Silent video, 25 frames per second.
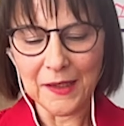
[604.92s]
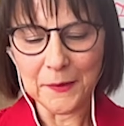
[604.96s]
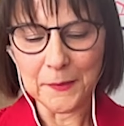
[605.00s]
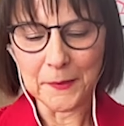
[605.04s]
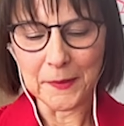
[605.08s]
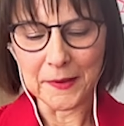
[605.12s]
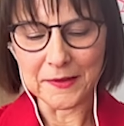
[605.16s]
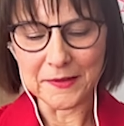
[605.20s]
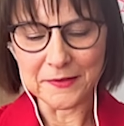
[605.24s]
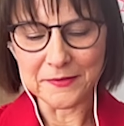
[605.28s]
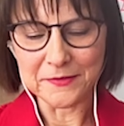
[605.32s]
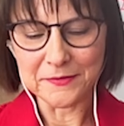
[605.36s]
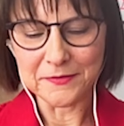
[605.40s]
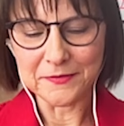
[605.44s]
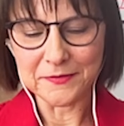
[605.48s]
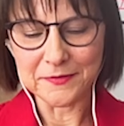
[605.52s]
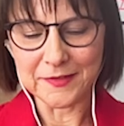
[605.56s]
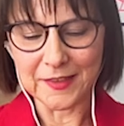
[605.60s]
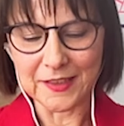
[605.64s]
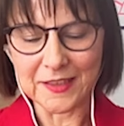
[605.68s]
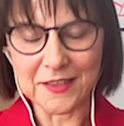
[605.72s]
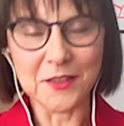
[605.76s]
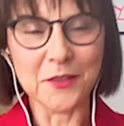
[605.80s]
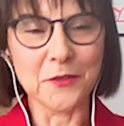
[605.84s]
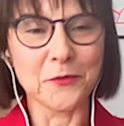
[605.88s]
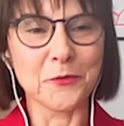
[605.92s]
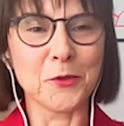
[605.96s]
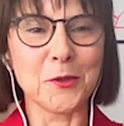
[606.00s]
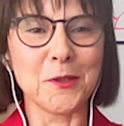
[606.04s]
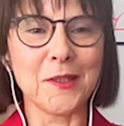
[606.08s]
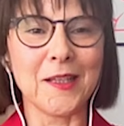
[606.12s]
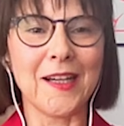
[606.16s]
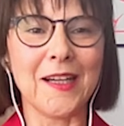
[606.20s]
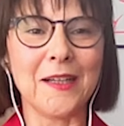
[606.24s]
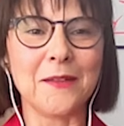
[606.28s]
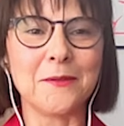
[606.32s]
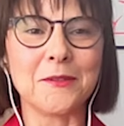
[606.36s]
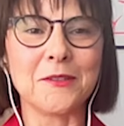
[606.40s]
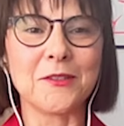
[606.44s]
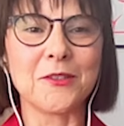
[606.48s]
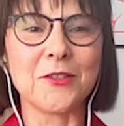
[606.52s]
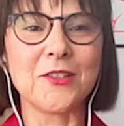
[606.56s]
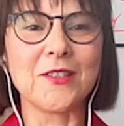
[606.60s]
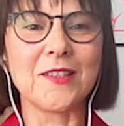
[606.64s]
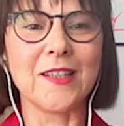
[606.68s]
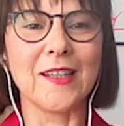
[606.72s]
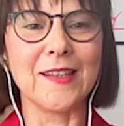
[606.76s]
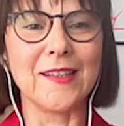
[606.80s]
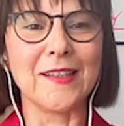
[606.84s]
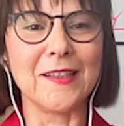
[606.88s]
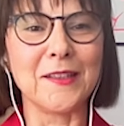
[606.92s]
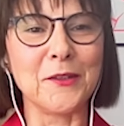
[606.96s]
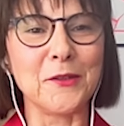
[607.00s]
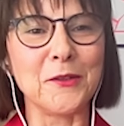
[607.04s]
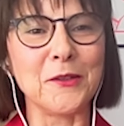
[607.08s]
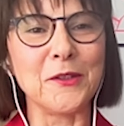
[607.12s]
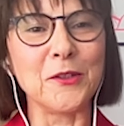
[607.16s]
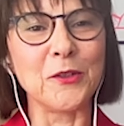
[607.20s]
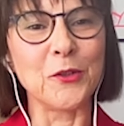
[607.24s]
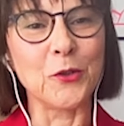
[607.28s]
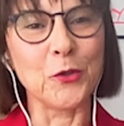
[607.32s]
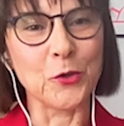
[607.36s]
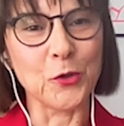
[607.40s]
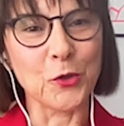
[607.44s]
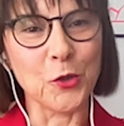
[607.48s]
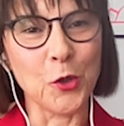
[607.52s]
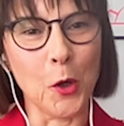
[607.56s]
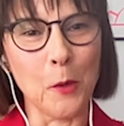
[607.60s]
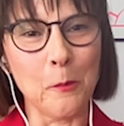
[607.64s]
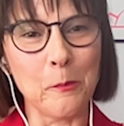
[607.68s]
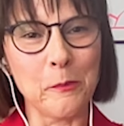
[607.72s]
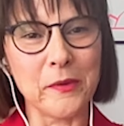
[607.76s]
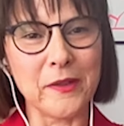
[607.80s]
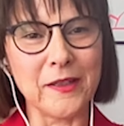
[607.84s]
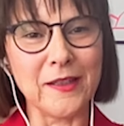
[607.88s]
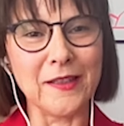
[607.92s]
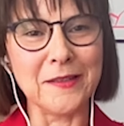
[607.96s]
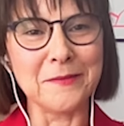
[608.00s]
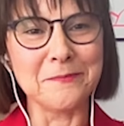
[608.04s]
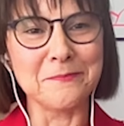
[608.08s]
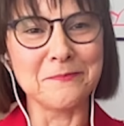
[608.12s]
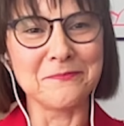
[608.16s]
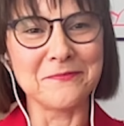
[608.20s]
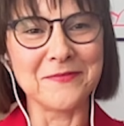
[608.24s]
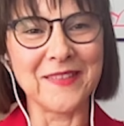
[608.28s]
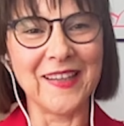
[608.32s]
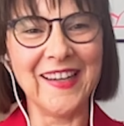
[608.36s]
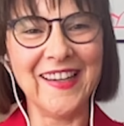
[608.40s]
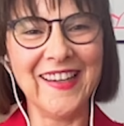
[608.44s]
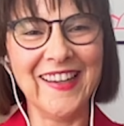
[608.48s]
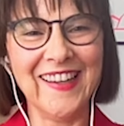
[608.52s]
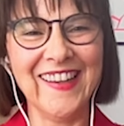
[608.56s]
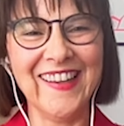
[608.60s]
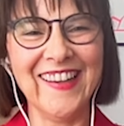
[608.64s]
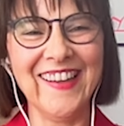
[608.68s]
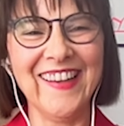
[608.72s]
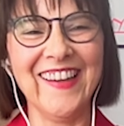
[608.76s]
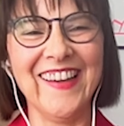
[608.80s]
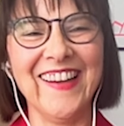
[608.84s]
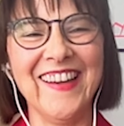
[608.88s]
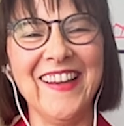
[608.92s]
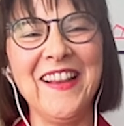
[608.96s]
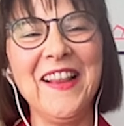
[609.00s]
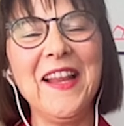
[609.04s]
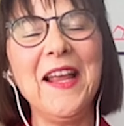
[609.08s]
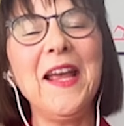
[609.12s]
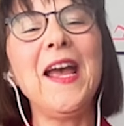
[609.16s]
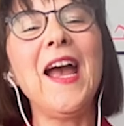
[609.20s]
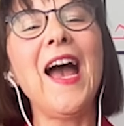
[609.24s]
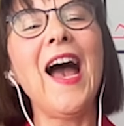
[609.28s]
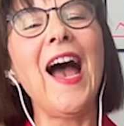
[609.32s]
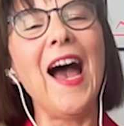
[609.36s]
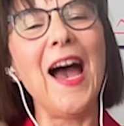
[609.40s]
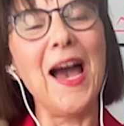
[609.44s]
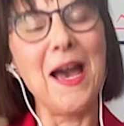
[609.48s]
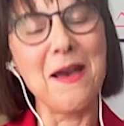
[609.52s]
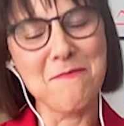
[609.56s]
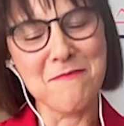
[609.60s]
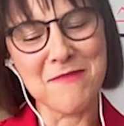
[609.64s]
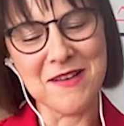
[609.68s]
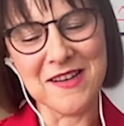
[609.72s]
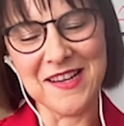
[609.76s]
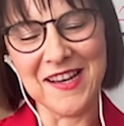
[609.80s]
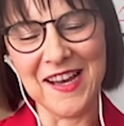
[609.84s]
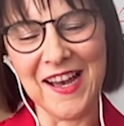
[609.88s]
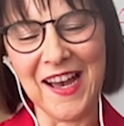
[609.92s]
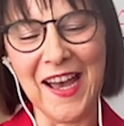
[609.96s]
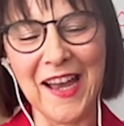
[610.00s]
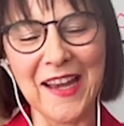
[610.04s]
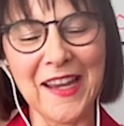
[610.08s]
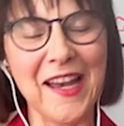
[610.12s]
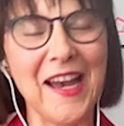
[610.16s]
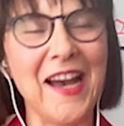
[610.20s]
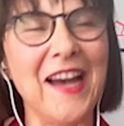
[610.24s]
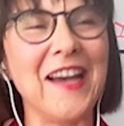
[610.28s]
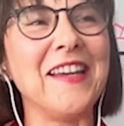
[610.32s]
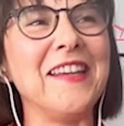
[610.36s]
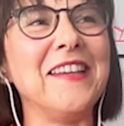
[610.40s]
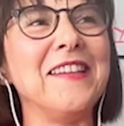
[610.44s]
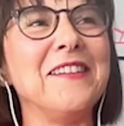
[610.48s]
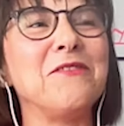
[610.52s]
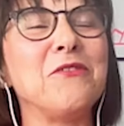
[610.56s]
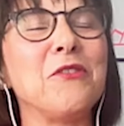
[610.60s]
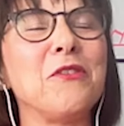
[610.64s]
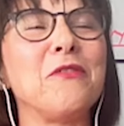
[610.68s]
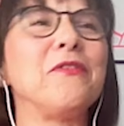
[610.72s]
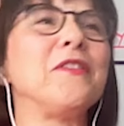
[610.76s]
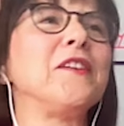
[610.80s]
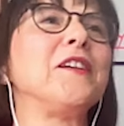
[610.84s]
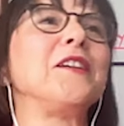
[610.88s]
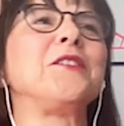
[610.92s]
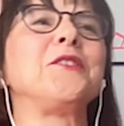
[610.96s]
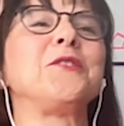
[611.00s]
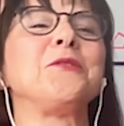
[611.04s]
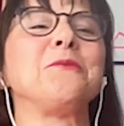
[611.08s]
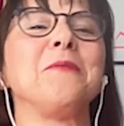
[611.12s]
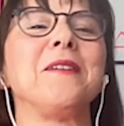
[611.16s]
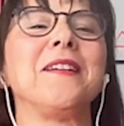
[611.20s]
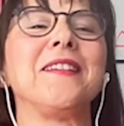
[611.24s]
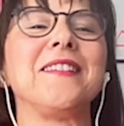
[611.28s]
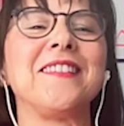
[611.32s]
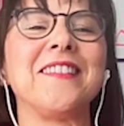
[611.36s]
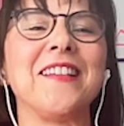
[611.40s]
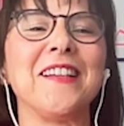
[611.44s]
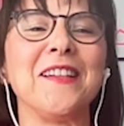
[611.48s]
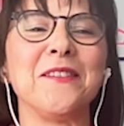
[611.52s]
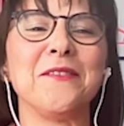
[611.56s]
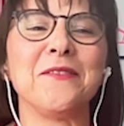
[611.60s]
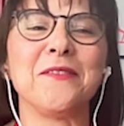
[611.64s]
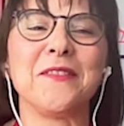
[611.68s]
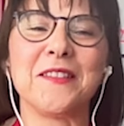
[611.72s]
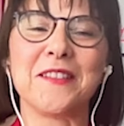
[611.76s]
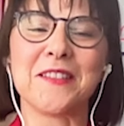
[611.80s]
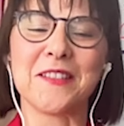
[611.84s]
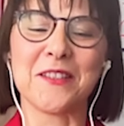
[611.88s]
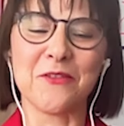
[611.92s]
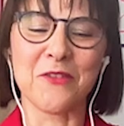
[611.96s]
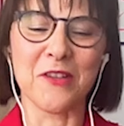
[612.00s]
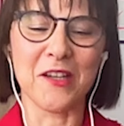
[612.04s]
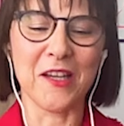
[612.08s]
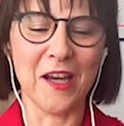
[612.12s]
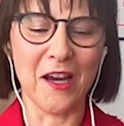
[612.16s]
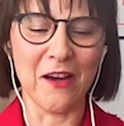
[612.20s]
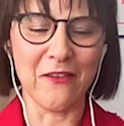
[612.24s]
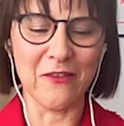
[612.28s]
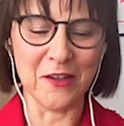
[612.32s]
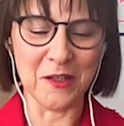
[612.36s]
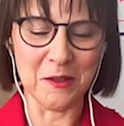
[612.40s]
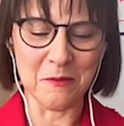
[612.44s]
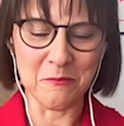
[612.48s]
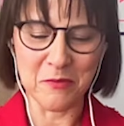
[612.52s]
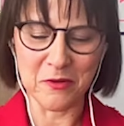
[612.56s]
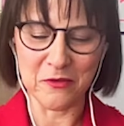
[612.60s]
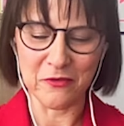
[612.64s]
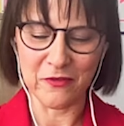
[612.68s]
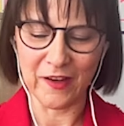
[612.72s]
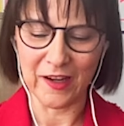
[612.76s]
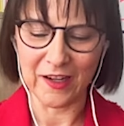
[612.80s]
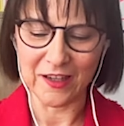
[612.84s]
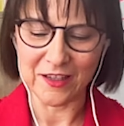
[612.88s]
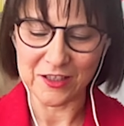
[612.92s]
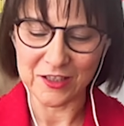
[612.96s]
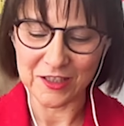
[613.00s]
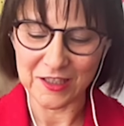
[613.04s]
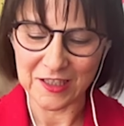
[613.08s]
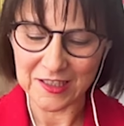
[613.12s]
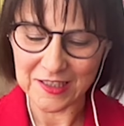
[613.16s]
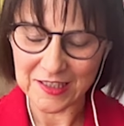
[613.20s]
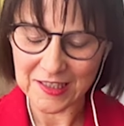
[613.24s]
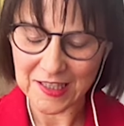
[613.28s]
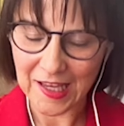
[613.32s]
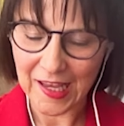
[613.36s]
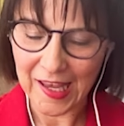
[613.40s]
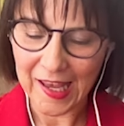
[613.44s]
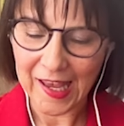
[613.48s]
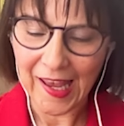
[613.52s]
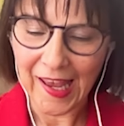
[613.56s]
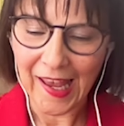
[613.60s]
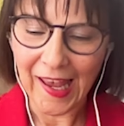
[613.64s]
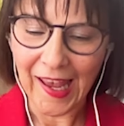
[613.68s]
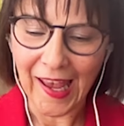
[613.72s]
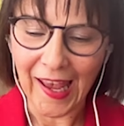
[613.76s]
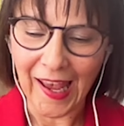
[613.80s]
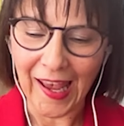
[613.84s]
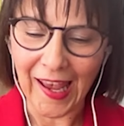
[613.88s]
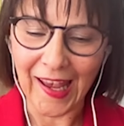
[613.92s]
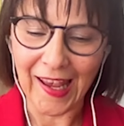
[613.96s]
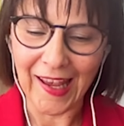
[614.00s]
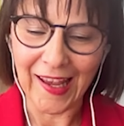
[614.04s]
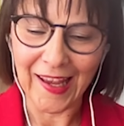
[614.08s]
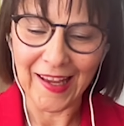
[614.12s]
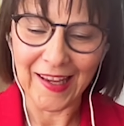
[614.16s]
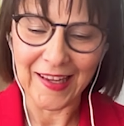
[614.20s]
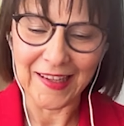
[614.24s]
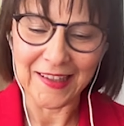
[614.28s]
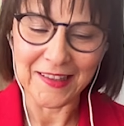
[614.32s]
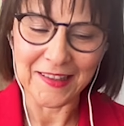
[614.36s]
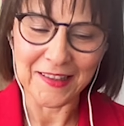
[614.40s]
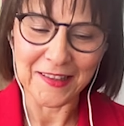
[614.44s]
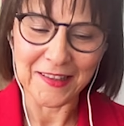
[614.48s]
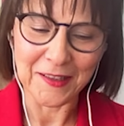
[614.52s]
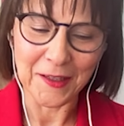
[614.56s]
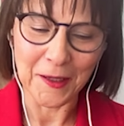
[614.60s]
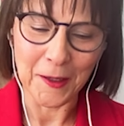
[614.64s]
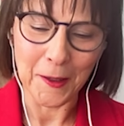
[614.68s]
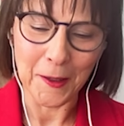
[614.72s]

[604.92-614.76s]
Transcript: Well, first of all, I want to say that you're in good company. I refer to myself as a recovering perfectionist, and